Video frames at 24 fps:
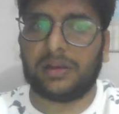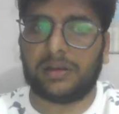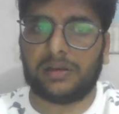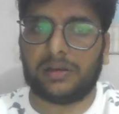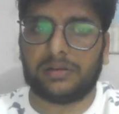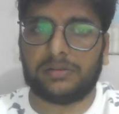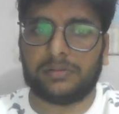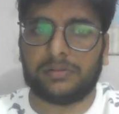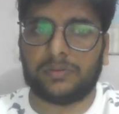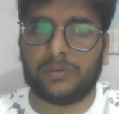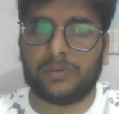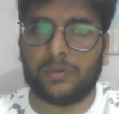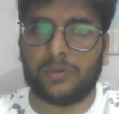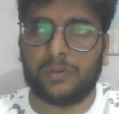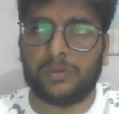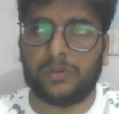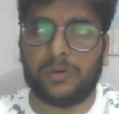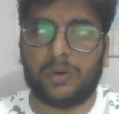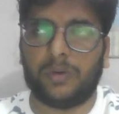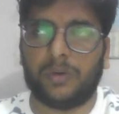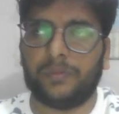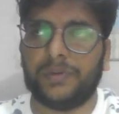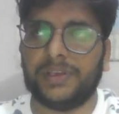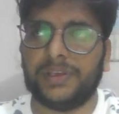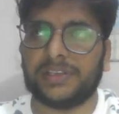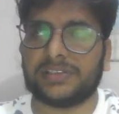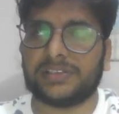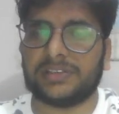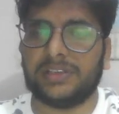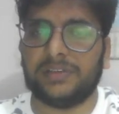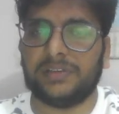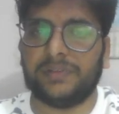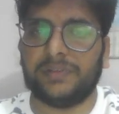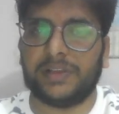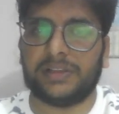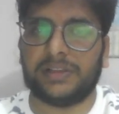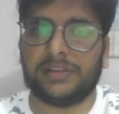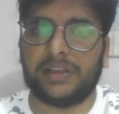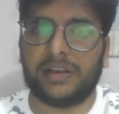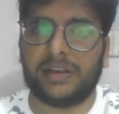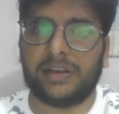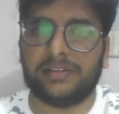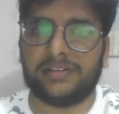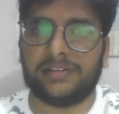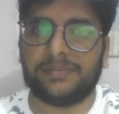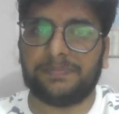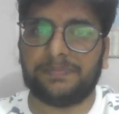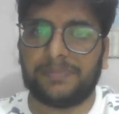So obviously when there
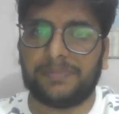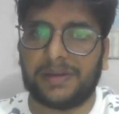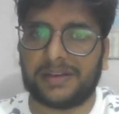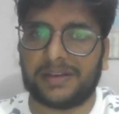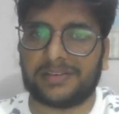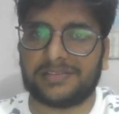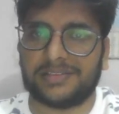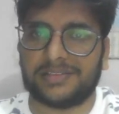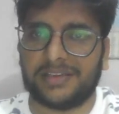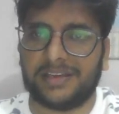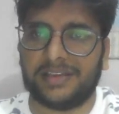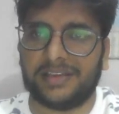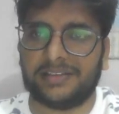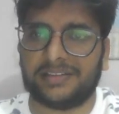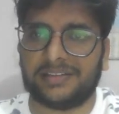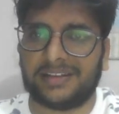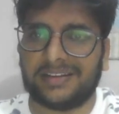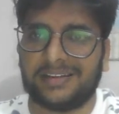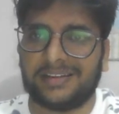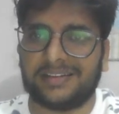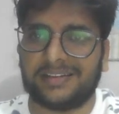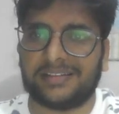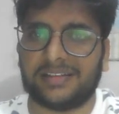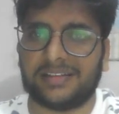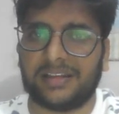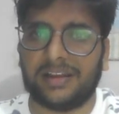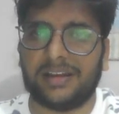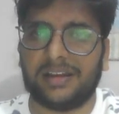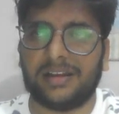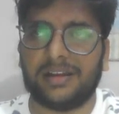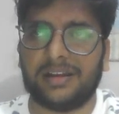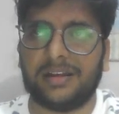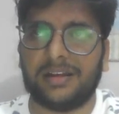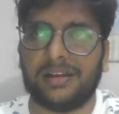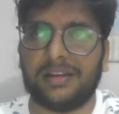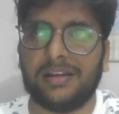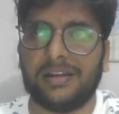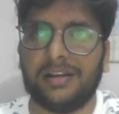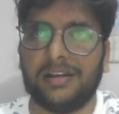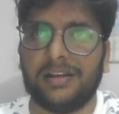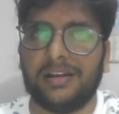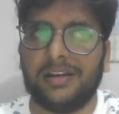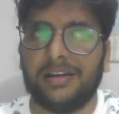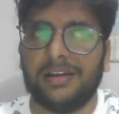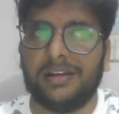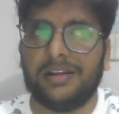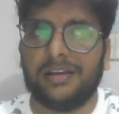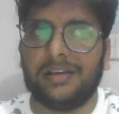is a purchase and sell,
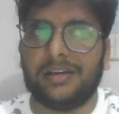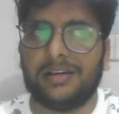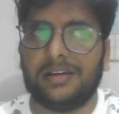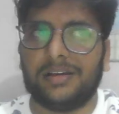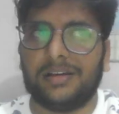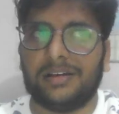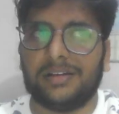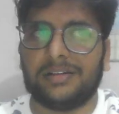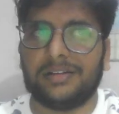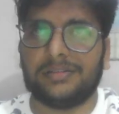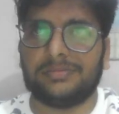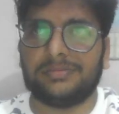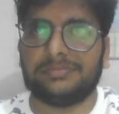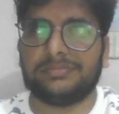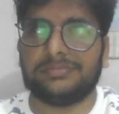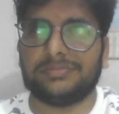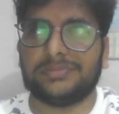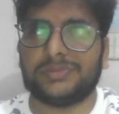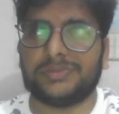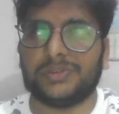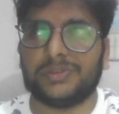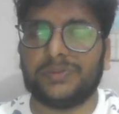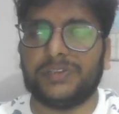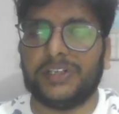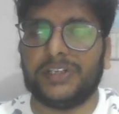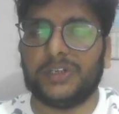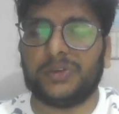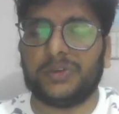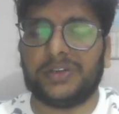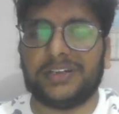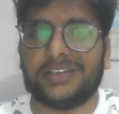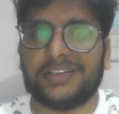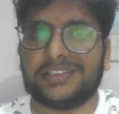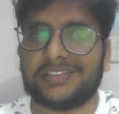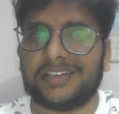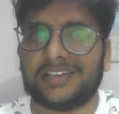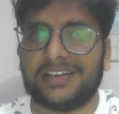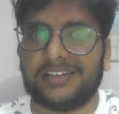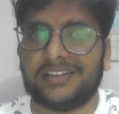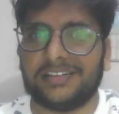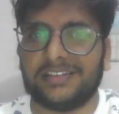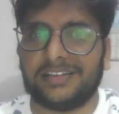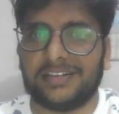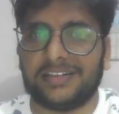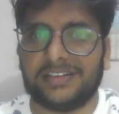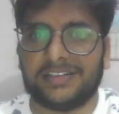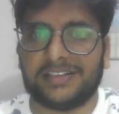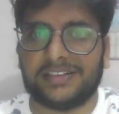so we need to understand
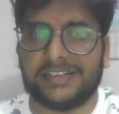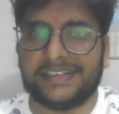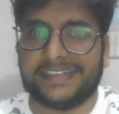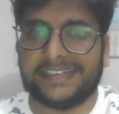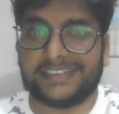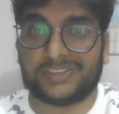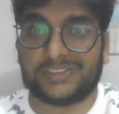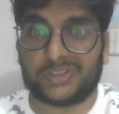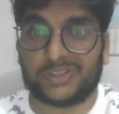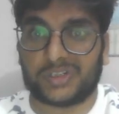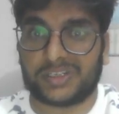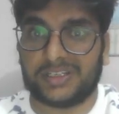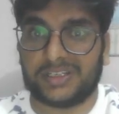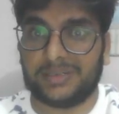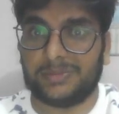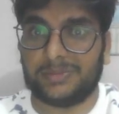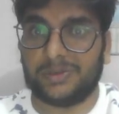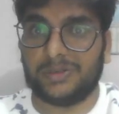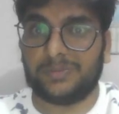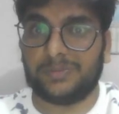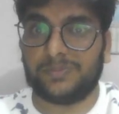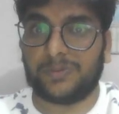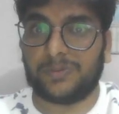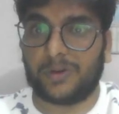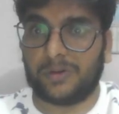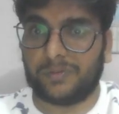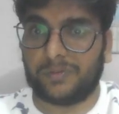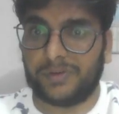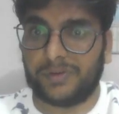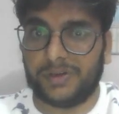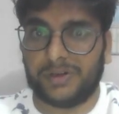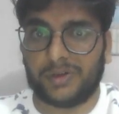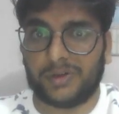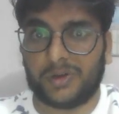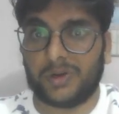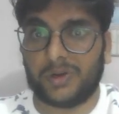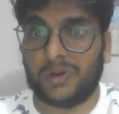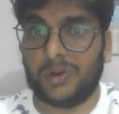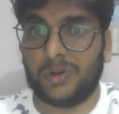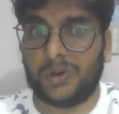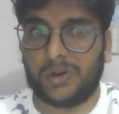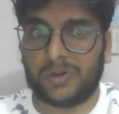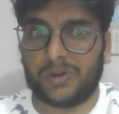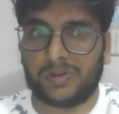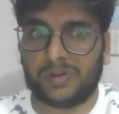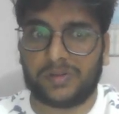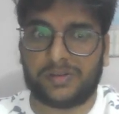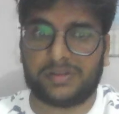that it is talking about profit or
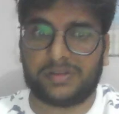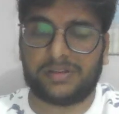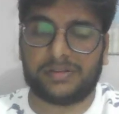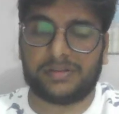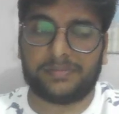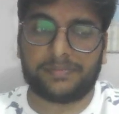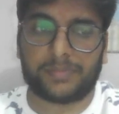loss.